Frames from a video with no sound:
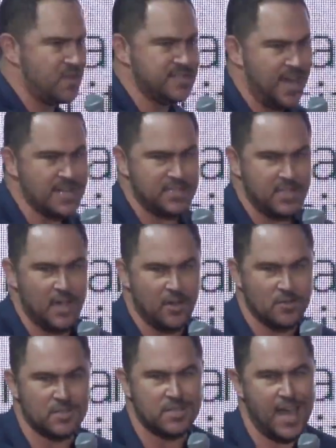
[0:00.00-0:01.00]
all these
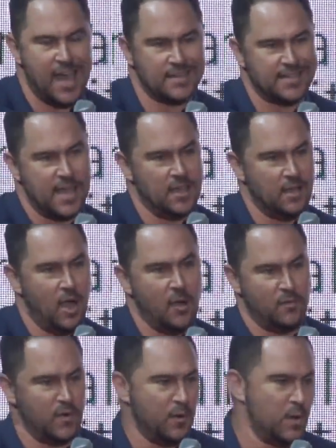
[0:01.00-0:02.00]
ICOs that say,
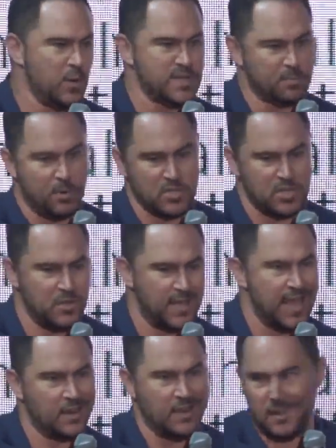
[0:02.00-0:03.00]
oh, if you're a US person, you
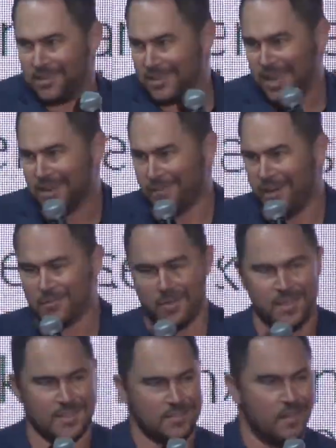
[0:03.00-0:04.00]
can't get, get involved
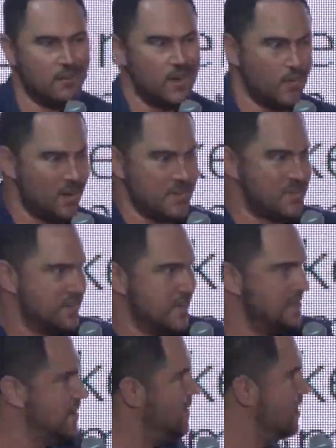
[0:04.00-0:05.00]
with this. Oh no, we're just
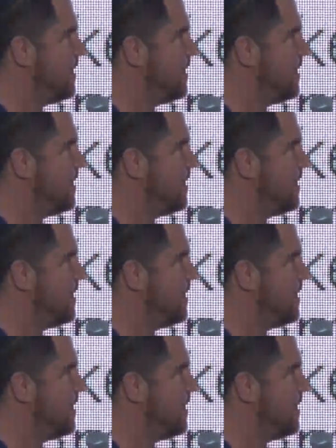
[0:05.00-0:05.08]
gonna